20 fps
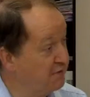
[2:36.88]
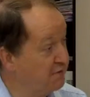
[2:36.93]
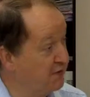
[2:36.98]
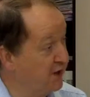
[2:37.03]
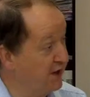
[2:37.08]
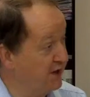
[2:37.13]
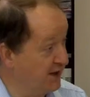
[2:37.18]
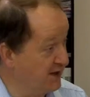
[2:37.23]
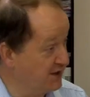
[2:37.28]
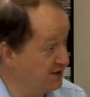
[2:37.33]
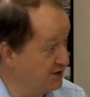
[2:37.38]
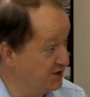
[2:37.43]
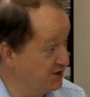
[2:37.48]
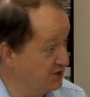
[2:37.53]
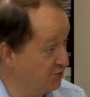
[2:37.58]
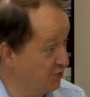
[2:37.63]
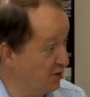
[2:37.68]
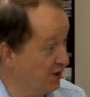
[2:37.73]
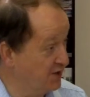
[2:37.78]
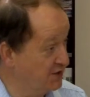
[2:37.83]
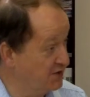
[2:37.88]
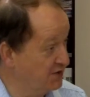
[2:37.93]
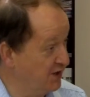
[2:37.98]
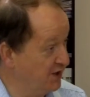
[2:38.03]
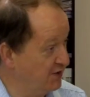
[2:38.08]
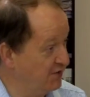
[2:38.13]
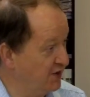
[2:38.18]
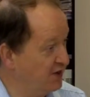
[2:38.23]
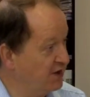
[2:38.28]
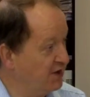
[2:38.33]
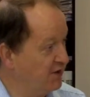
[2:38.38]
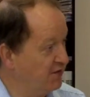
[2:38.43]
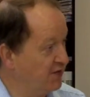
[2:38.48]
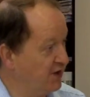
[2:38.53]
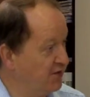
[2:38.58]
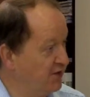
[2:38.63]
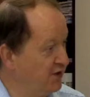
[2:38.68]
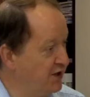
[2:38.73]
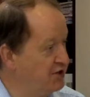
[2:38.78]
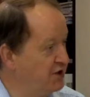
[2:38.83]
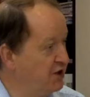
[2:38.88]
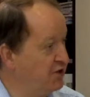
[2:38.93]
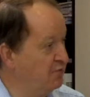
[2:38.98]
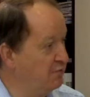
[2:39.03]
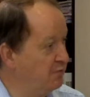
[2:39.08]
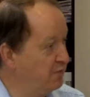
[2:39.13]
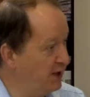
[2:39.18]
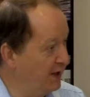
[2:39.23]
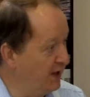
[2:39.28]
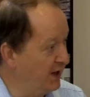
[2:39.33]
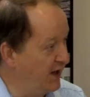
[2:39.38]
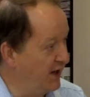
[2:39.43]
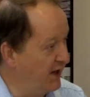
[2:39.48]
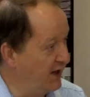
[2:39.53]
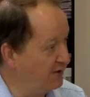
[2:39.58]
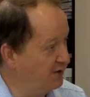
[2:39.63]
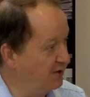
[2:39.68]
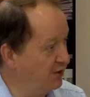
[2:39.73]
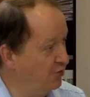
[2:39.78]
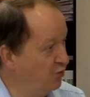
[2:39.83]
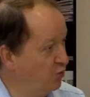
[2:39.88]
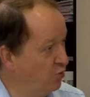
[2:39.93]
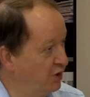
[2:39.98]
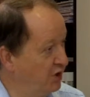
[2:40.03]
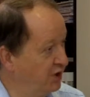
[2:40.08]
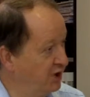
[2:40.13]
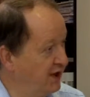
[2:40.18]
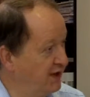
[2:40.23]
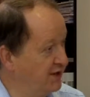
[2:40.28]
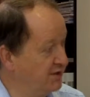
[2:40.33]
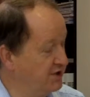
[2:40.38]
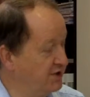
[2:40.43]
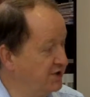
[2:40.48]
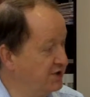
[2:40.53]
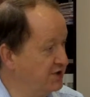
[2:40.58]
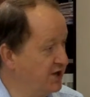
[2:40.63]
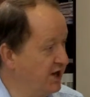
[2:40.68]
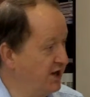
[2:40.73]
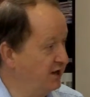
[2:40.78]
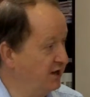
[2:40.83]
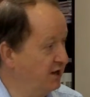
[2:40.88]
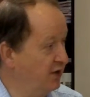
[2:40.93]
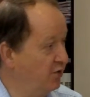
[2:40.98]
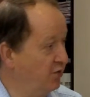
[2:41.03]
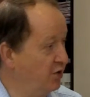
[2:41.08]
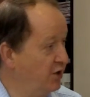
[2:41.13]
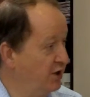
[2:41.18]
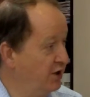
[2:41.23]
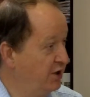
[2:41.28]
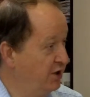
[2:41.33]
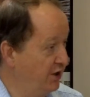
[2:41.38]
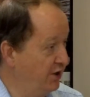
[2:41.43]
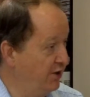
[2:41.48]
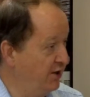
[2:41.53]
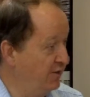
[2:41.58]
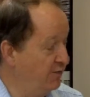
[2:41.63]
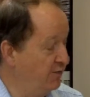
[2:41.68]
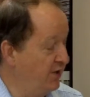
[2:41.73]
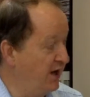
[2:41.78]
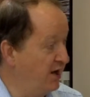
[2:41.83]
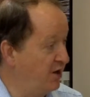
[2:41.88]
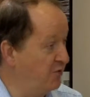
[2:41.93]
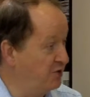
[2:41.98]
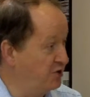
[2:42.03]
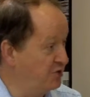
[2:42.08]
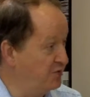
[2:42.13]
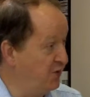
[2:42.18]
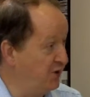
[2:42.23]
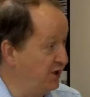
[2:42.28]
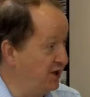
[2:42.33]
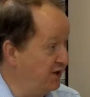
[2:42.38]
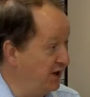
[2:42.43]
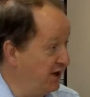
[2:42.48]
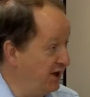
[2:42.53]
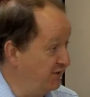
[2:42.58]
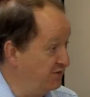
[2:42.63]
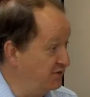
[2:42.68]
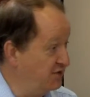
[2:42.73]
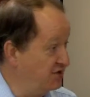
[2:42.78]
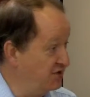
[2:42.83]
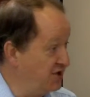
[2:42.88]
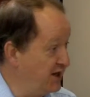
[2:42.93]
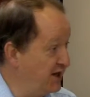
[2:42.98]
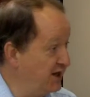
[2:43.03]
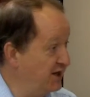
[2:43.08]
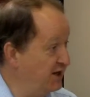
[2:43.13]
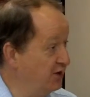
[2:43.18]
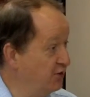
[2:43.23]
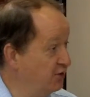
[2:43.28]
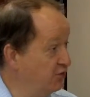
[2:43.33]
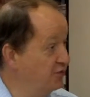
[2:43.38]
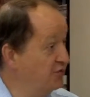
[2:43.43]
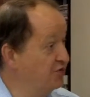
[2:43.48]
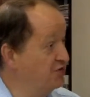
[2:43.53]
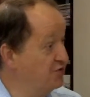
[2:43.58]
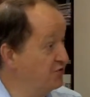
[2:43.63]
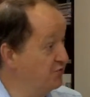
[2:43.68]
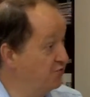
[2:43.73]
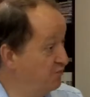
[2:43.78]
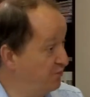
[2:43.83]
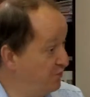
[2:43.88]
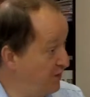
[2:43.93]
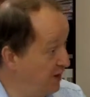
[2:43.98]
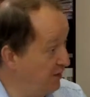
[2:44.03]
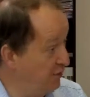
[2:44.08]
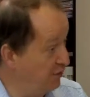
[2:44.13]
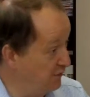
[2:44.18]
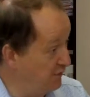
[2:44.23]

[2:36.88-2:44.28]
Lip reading: their finances right. They don't plan and work out exactly, you know, how much money they have to take in order to pay